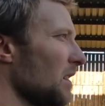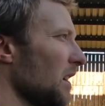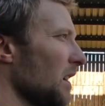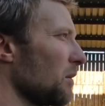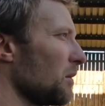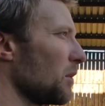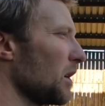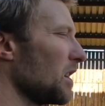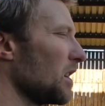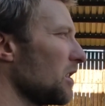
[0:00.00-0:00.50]

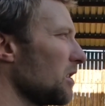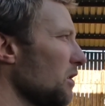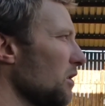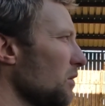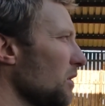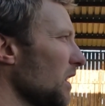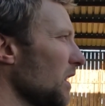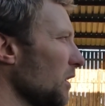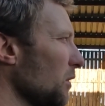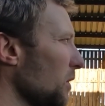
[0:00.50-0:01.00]
And when you
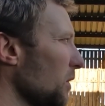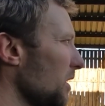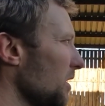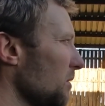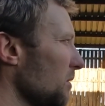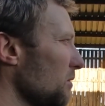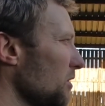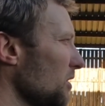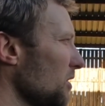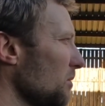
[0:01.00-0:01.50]
do deal with
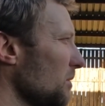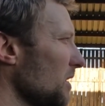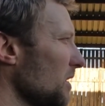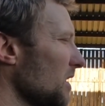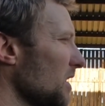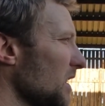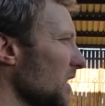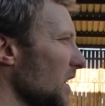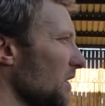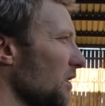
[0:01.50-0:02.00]
them, some of
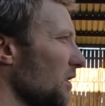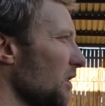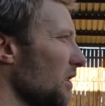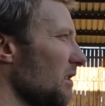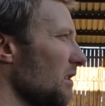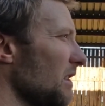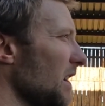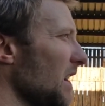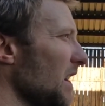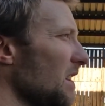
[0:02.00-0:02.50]
the staff are
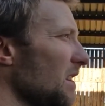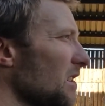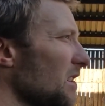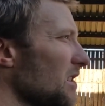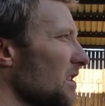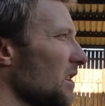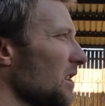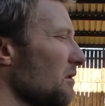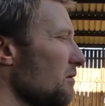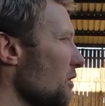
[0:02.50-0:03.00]

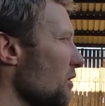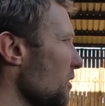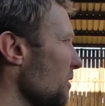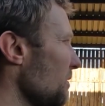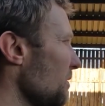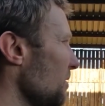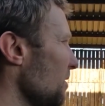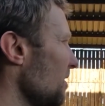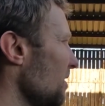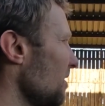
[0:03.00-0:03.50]
horrendously
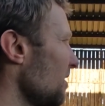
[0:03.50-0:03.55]
rude.